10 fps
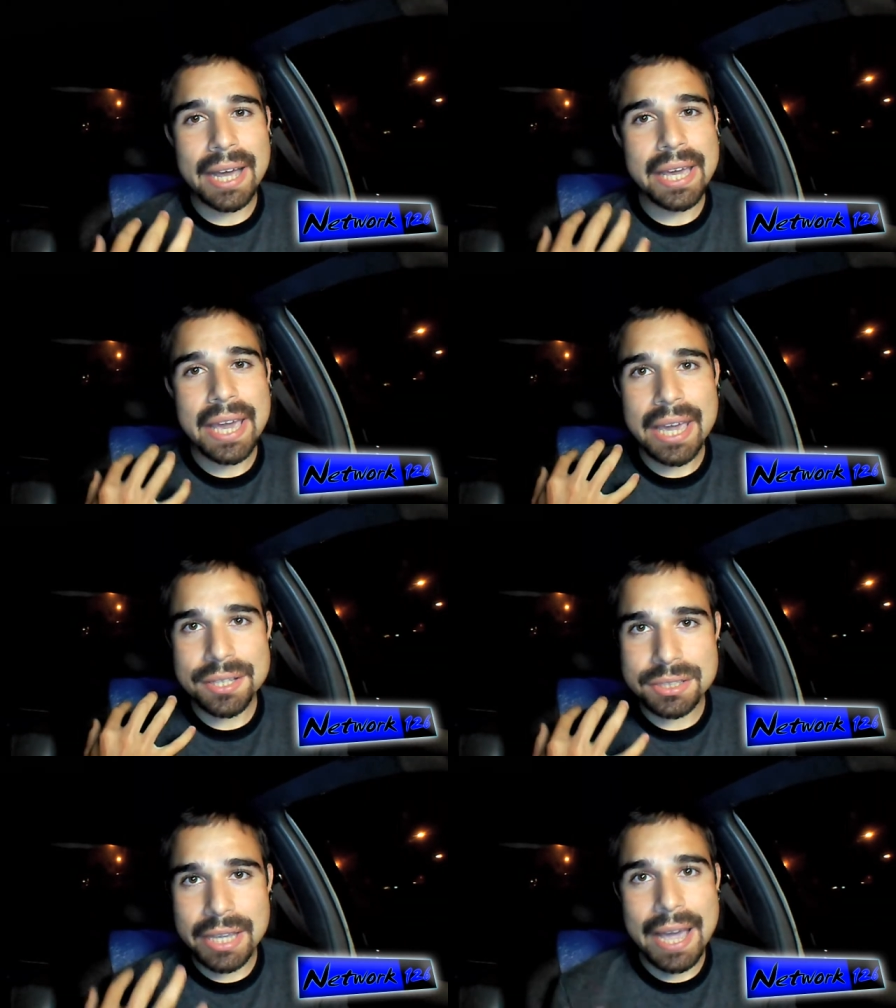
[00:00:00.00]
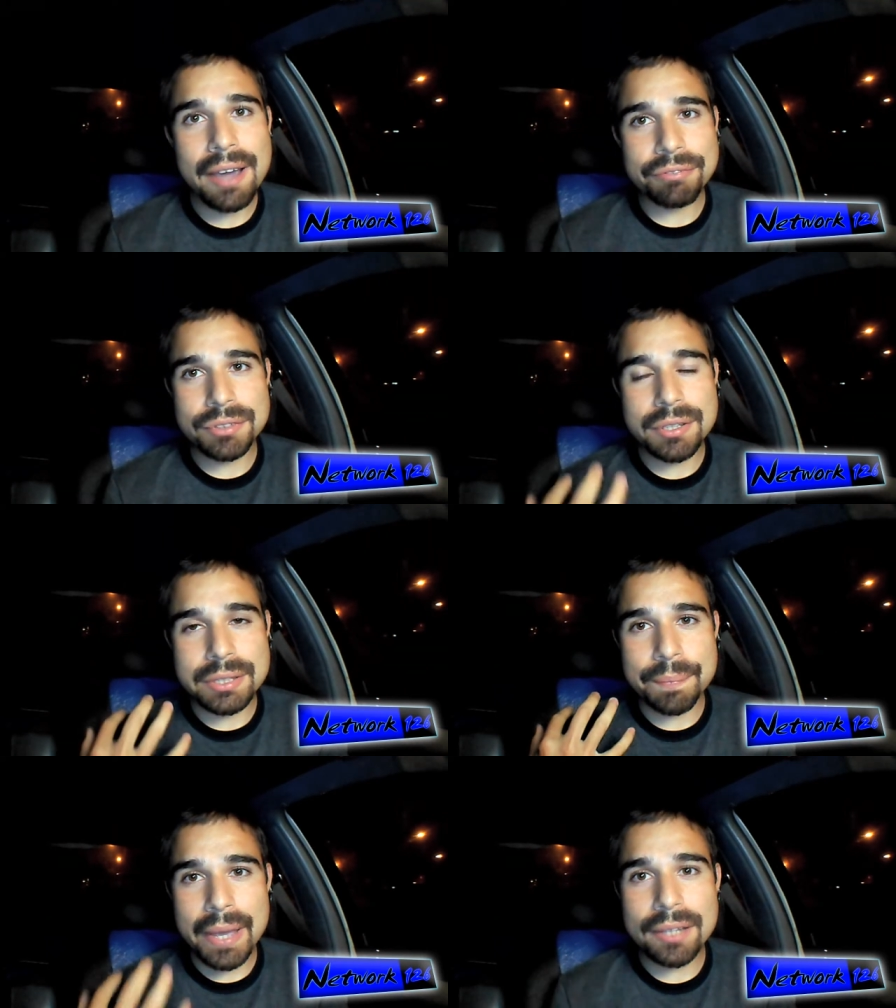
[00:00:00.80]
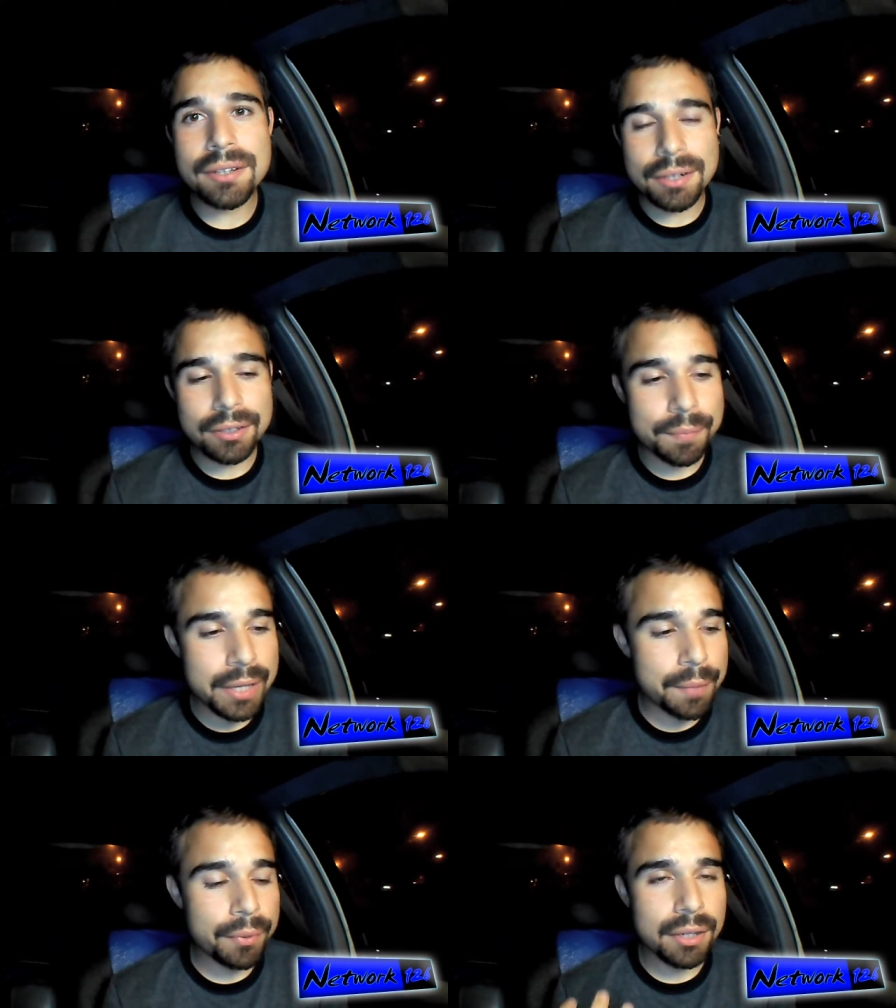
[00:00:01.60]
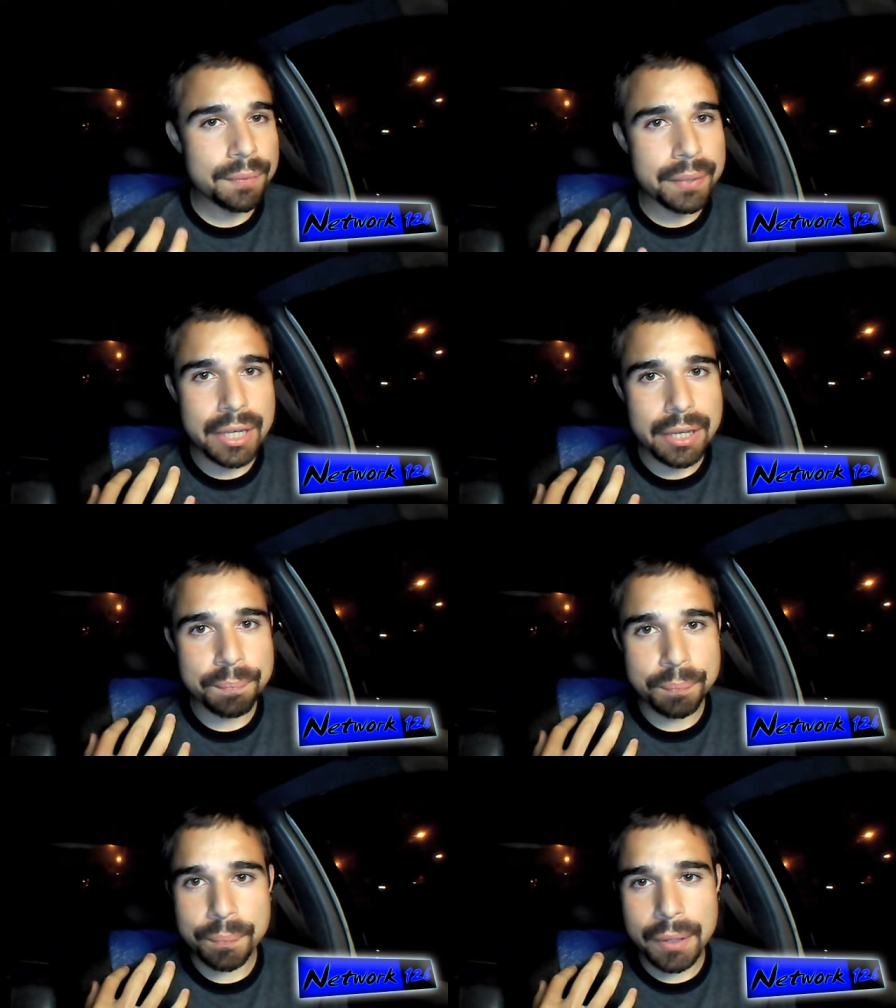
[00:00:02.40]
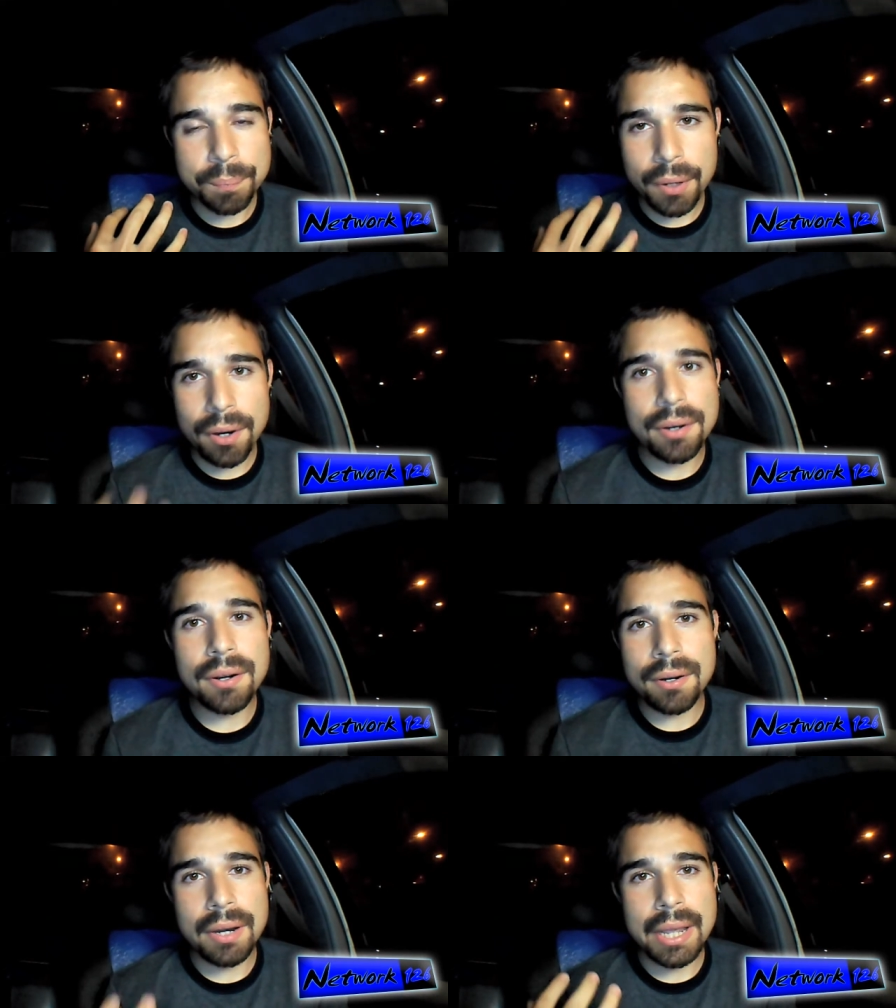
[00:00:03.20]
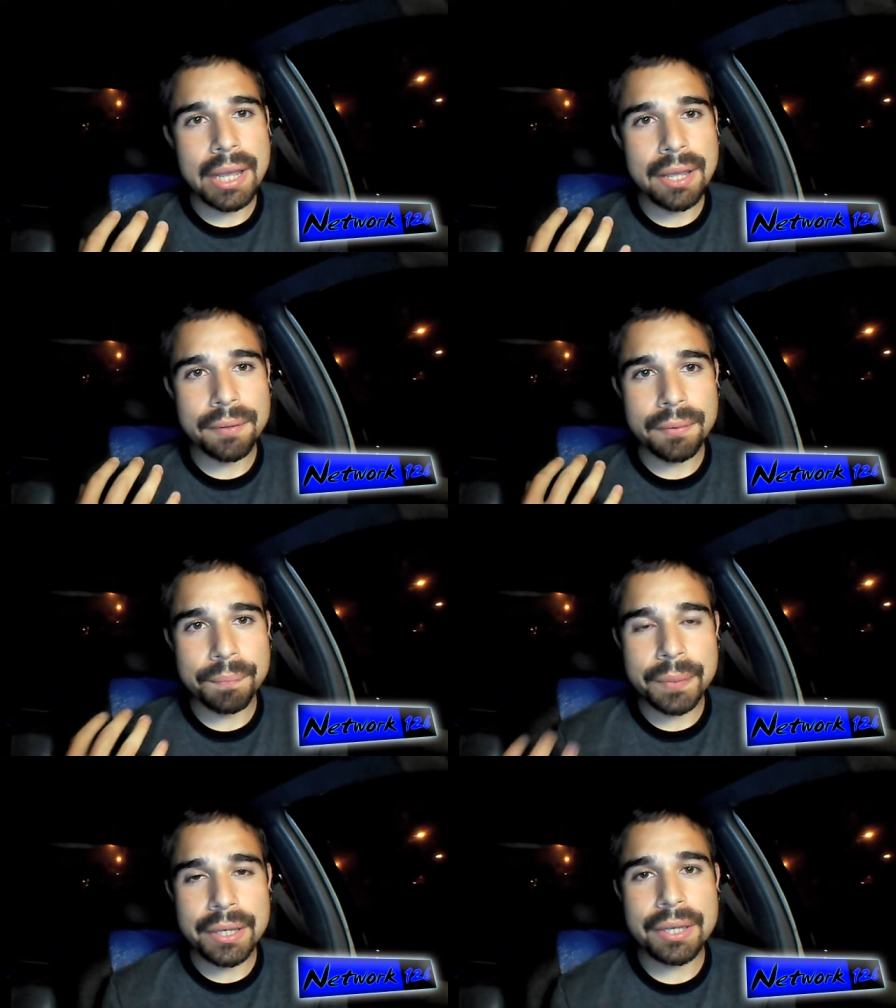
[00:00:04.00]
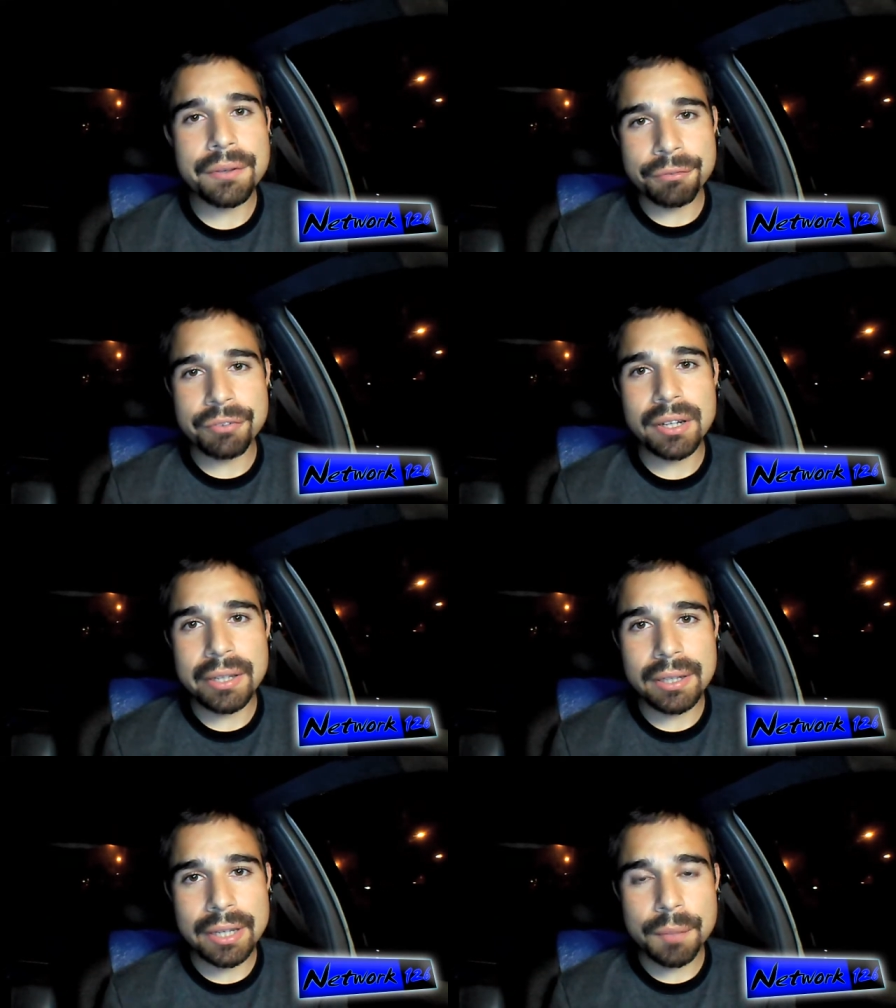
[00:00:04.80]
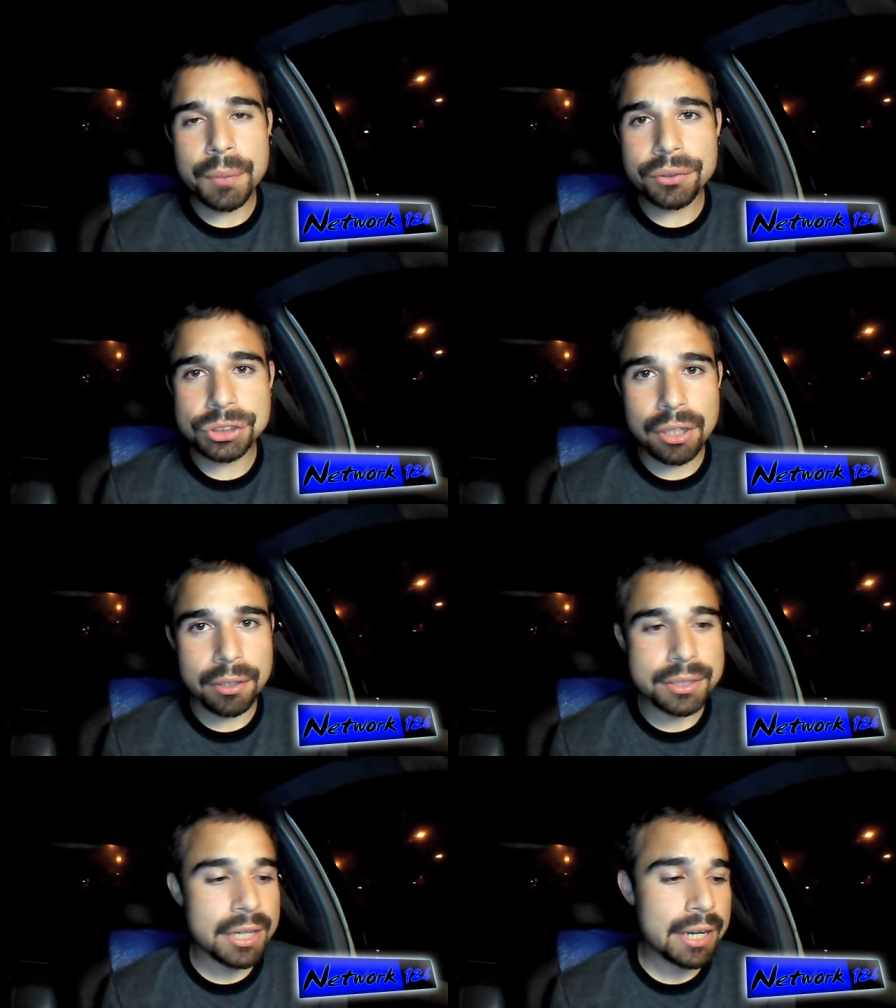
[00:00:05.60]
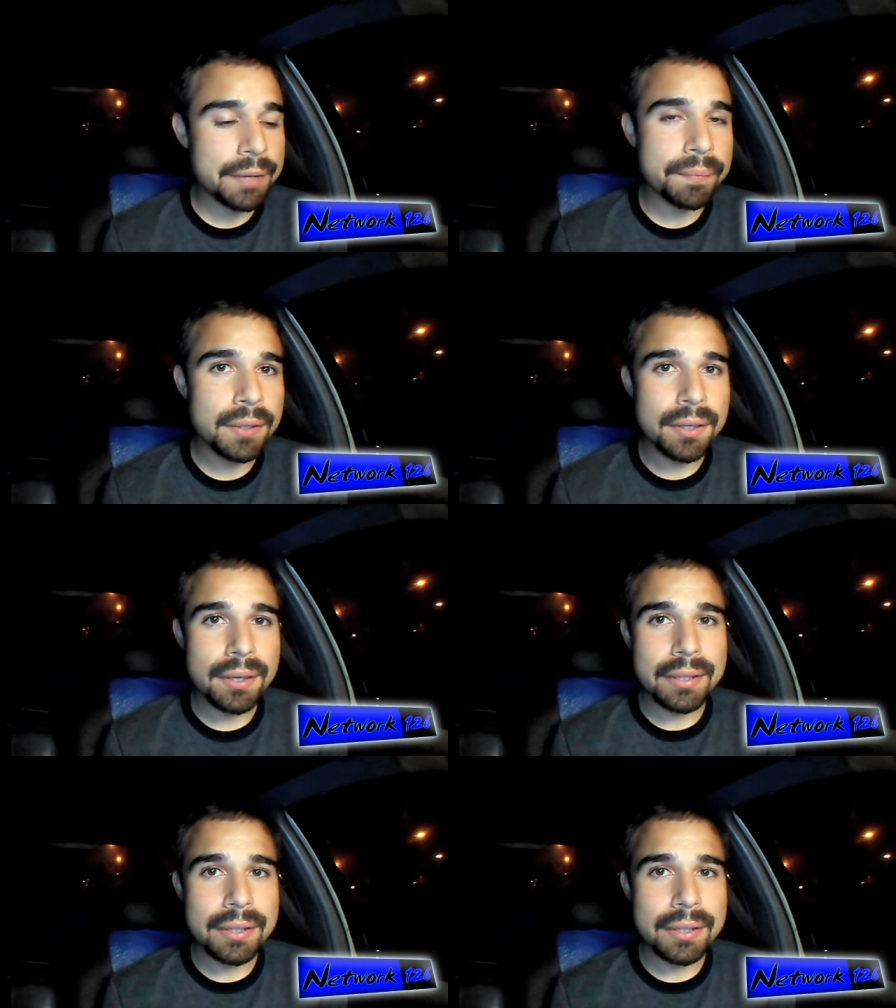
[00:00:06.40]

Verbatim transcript: I hate to have to depend on other people and be a, a, burden and be feeling like a mooch all the time.